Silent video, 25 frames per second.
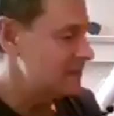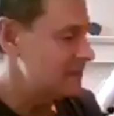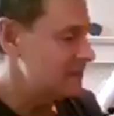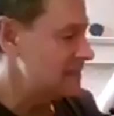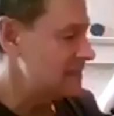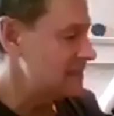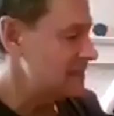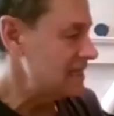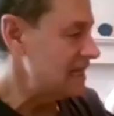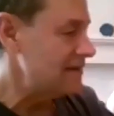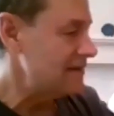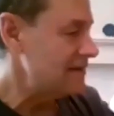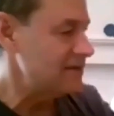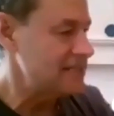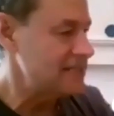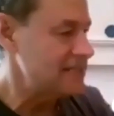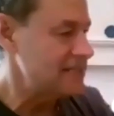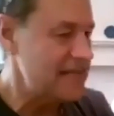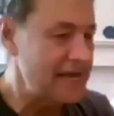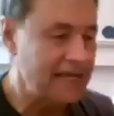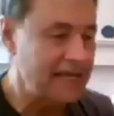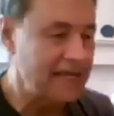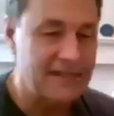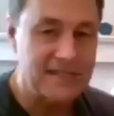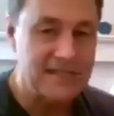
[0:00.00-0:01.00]
Then if you
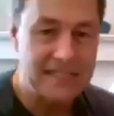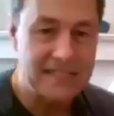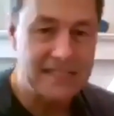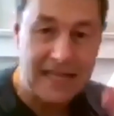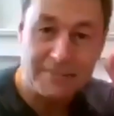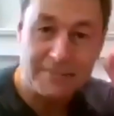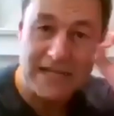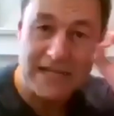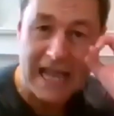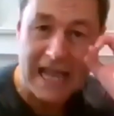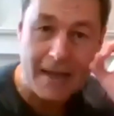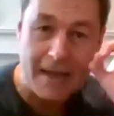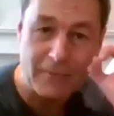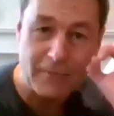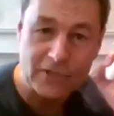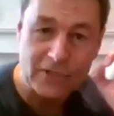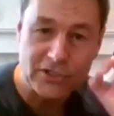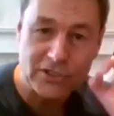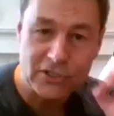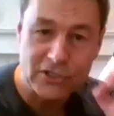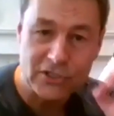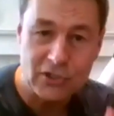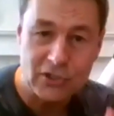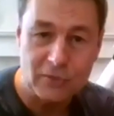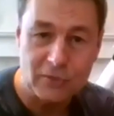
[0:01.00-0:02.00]
take the same diameter
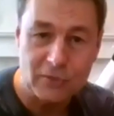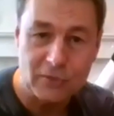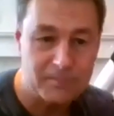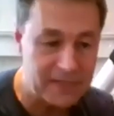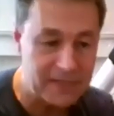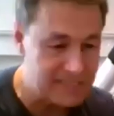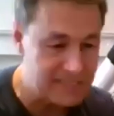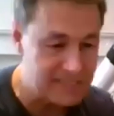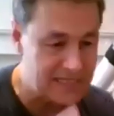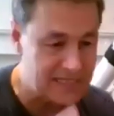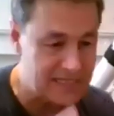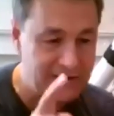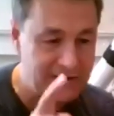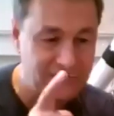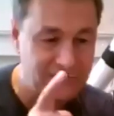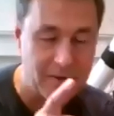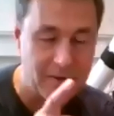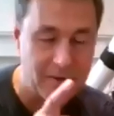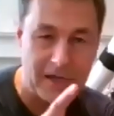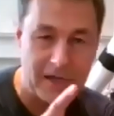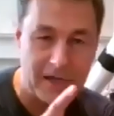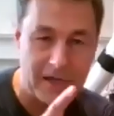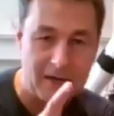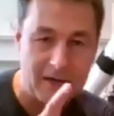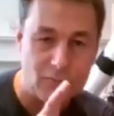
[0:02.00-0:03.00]
tube, but say from
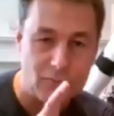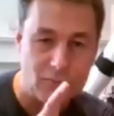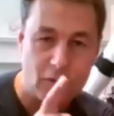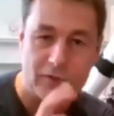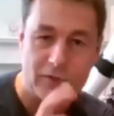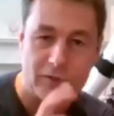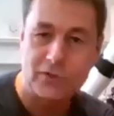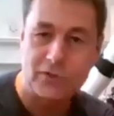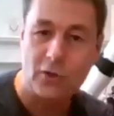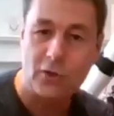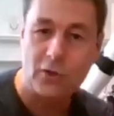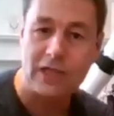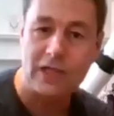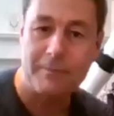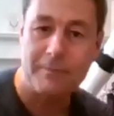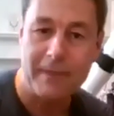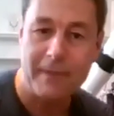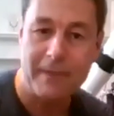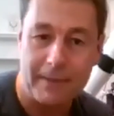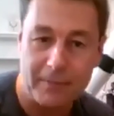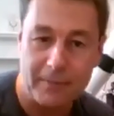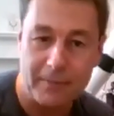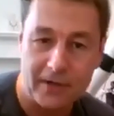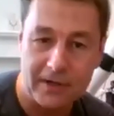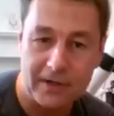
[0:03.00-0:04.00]
a roll of toilet
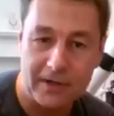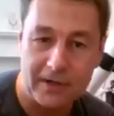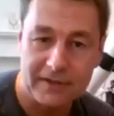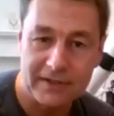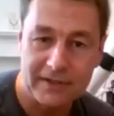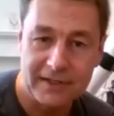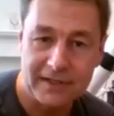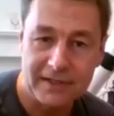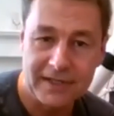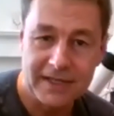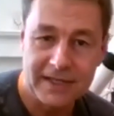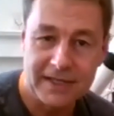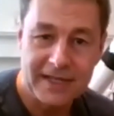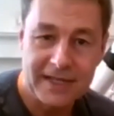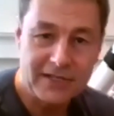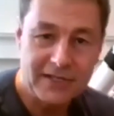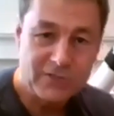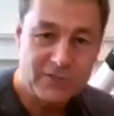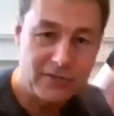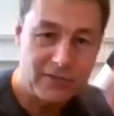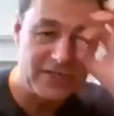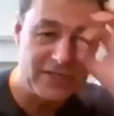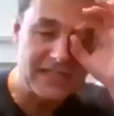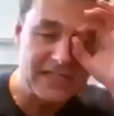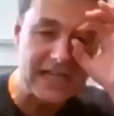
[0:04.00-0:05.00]
paper,
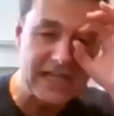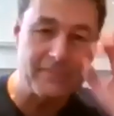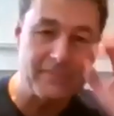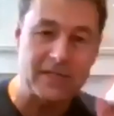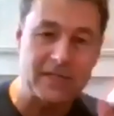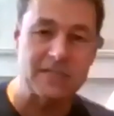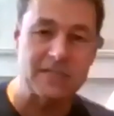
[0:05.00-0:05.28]
do the same